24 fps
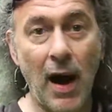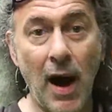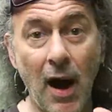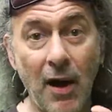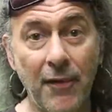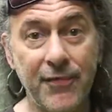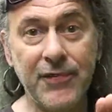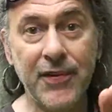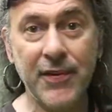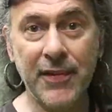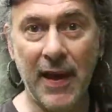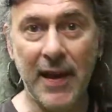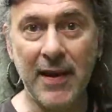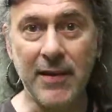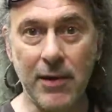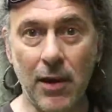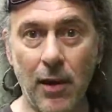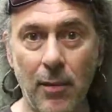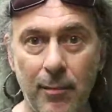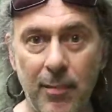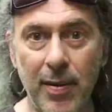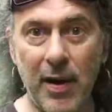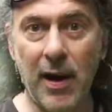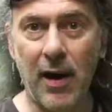after they'd
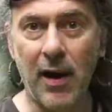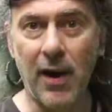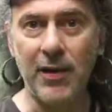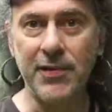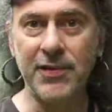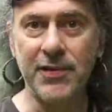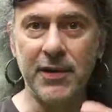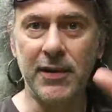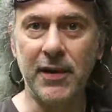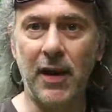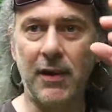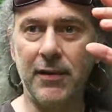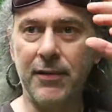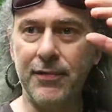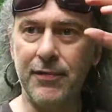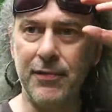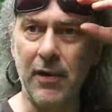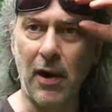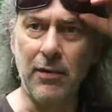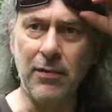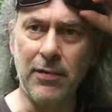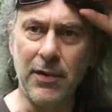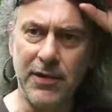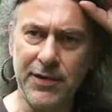gone past and I'd
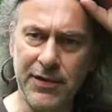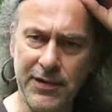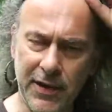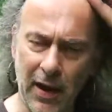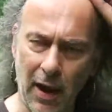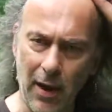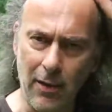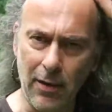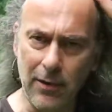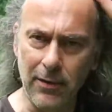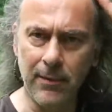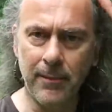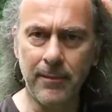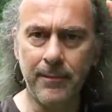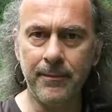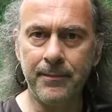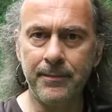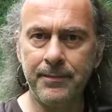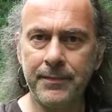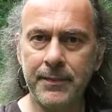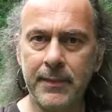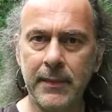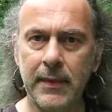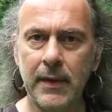thrown the stone,
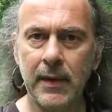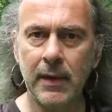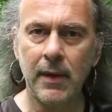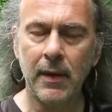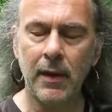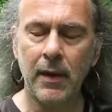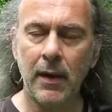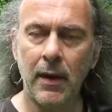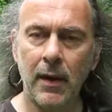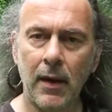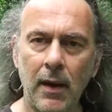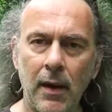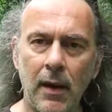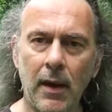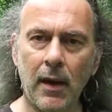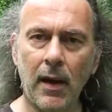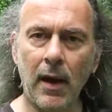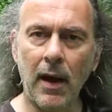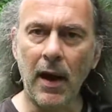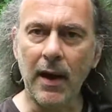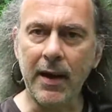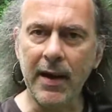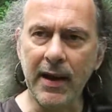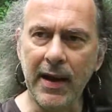
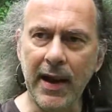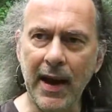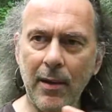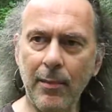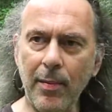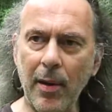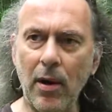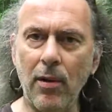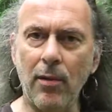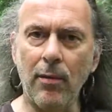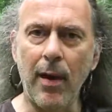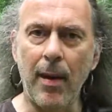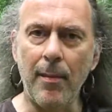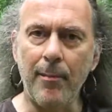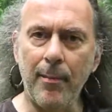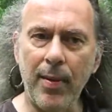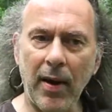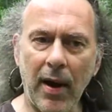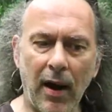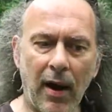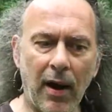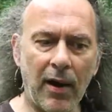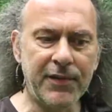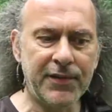a canal boat
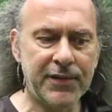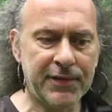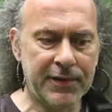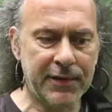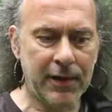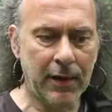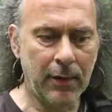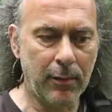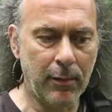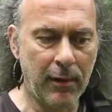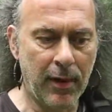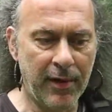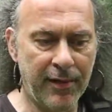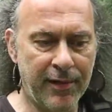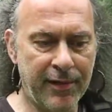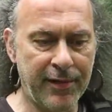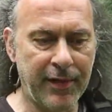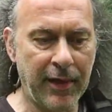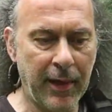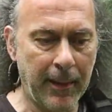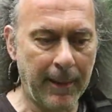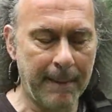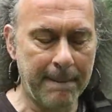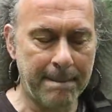went past with,